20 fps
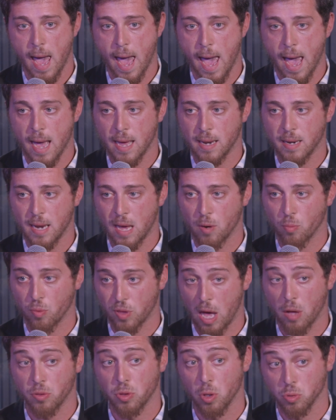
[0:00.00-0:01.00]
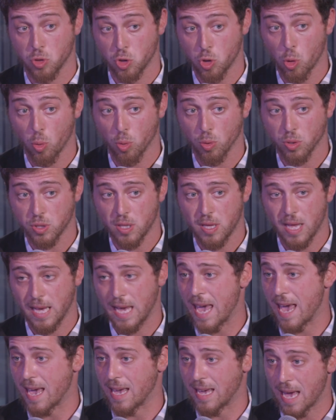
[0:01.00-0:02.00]
And without those tools,
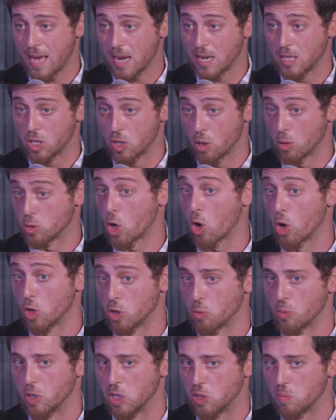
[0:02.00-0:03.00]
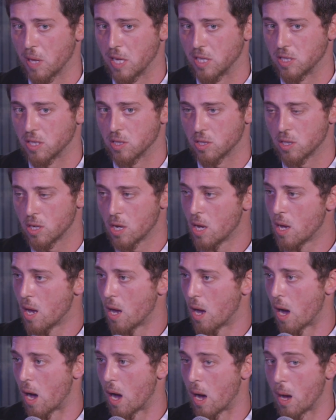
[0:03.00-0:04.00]
they can't get into those hard-to-reach places.
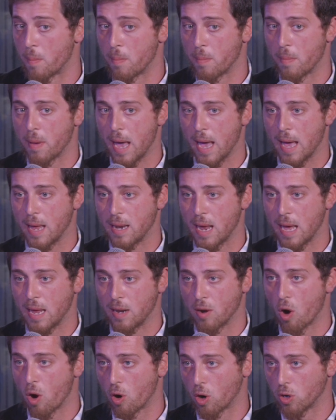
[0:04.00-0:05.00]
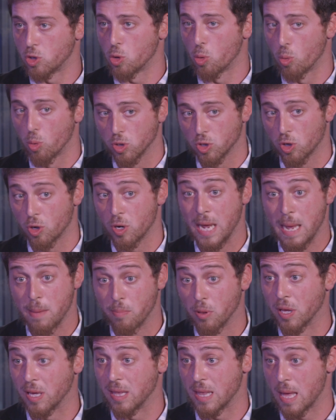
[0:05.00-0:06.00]
And our tools are
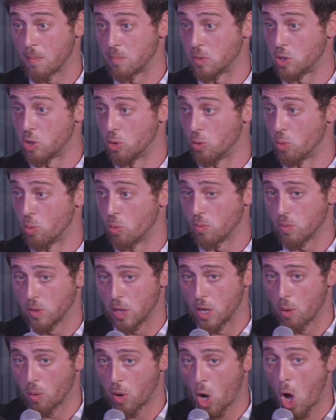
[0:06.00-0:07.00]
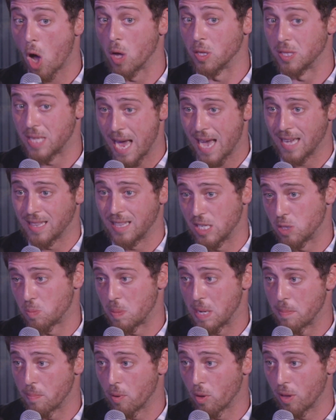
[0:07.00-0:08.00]
enabling them to, contact
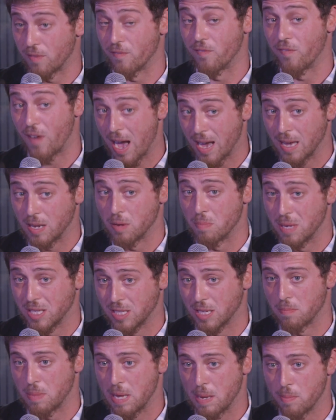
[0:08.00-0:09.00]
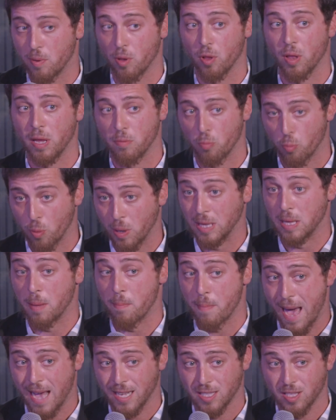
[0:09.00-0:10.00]
these people and find missing people and bring
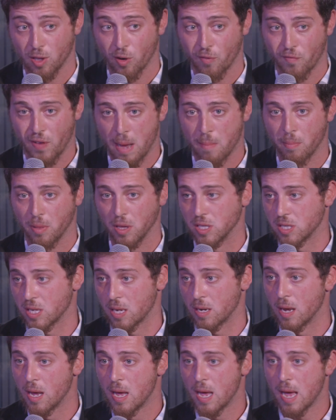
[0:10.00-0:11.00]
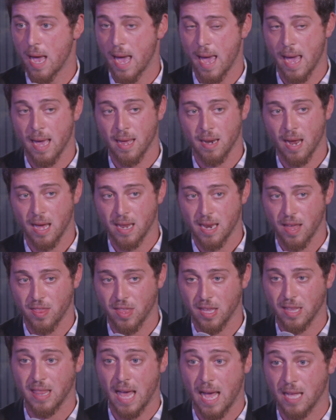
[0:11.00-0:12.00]
them back to their families. And I
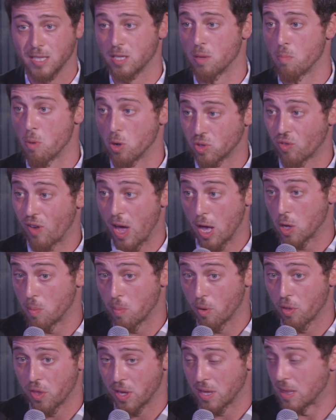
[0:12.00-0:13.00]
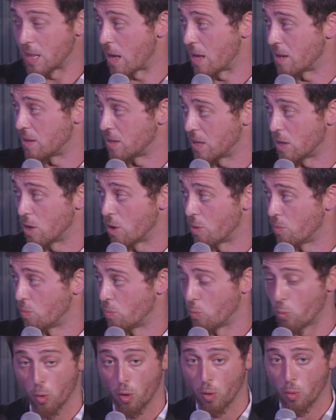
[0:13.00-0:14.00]
think that's the most valuable thing that,
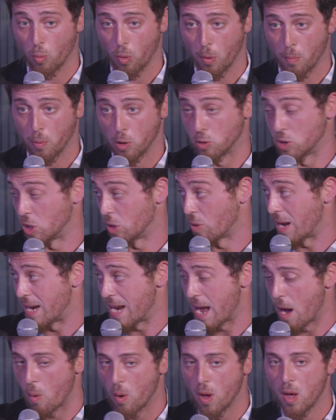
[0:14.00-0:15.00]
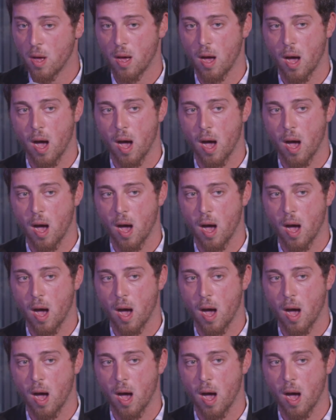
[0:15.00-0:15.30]
we're producing right now.